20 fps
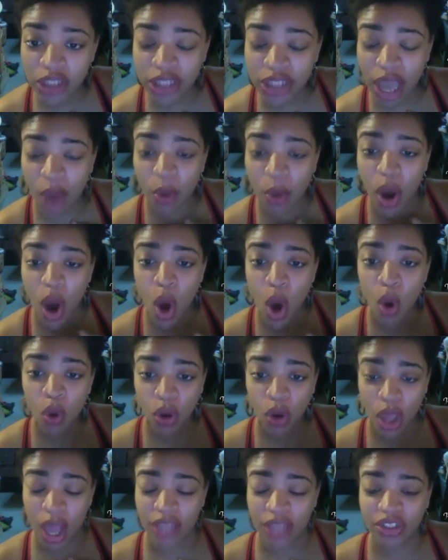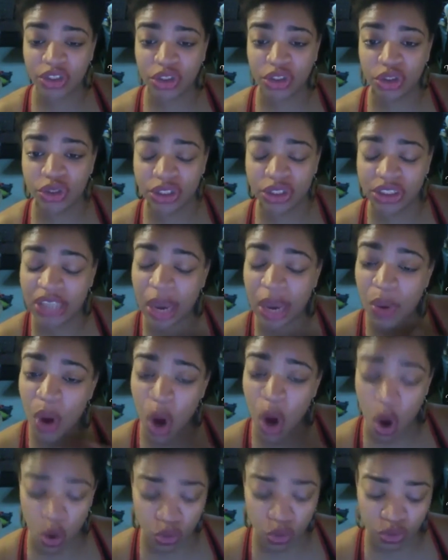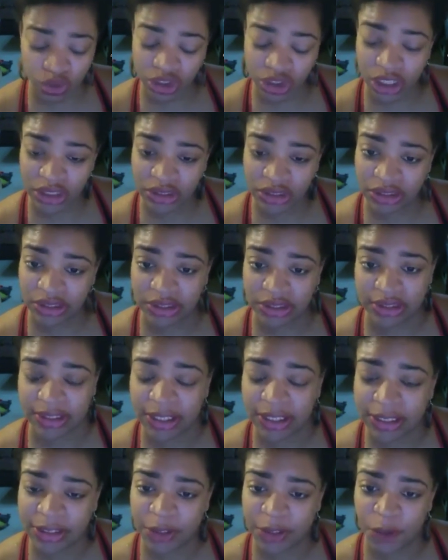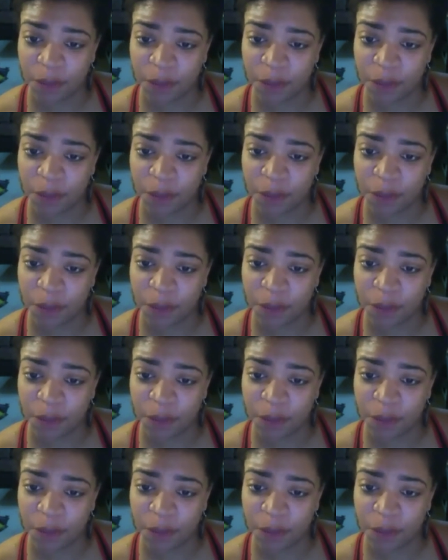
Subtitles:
our own constitutions, our own justice system.